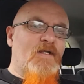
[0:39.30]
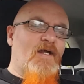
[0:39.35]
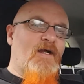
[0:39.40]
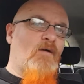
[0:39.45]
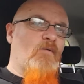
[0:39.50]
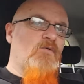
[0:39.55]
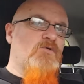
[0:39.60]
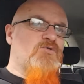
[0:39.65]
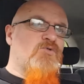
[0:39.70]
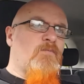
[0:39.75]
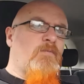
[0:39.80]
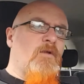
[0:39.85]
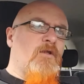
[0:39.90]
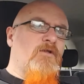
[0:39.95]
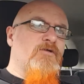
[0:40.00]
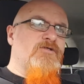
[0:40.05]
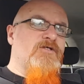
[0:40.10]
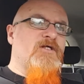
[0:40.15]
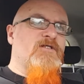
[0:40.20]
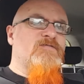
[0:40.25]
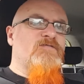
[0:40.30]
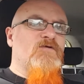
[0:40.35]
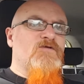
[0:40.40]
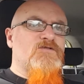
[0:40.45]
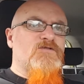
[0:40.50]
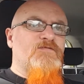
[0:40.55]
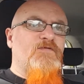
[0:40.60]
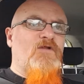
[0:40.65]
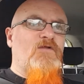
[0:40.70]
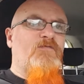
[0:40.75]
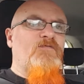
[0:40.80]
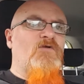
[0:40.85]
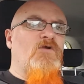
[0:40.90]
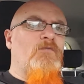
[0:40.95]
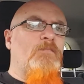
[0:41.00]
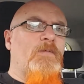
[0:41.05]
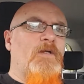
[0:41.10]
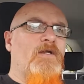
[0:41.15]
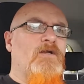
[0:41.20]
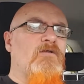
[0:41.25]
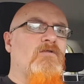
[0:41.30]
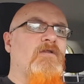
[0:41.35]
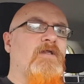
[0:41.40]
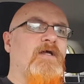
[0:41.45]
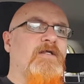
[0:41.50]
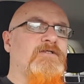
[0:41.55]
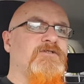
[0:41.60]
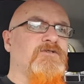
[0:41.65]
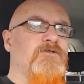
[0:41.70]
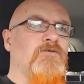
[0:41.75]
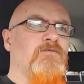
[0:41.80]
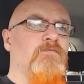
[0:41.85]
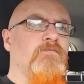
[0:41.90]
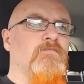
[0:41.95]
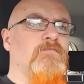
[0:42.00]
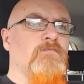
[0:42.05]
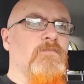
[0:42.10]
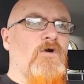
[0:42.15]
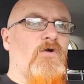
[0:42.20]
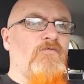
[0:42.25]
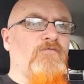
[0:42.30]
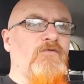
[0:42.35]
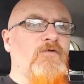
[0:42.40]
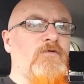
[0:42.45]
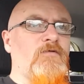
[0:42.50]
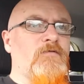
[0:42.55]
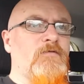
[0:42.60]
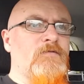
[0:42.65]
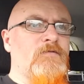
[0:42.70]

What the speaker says: I want to apologise first of all for not being online too often.